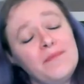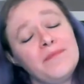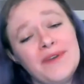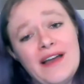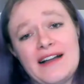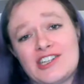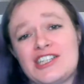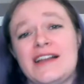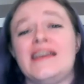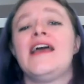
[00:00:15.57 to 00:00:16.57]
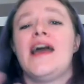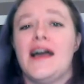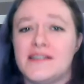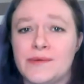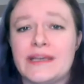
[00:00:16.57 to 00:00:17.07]
but actually,
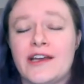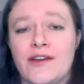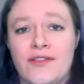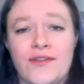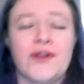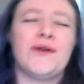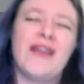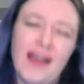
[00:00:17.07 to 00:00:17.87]
as we go through,